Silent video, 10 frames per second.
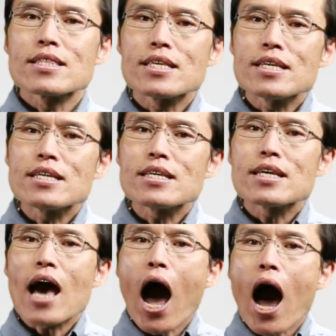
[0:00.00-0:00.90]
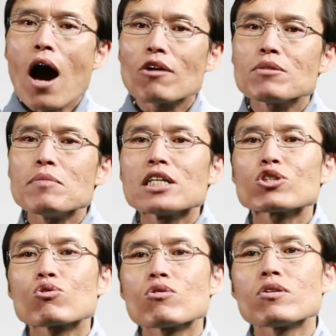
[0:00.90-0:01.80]
The ultimate
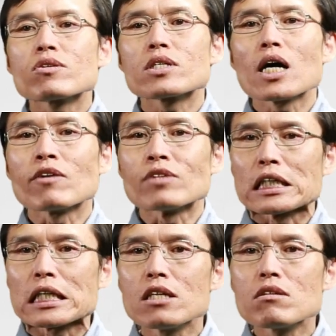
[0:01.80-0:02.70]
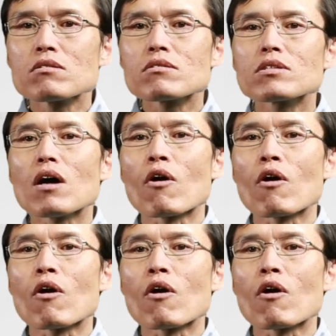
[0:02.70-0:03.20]
source of the king's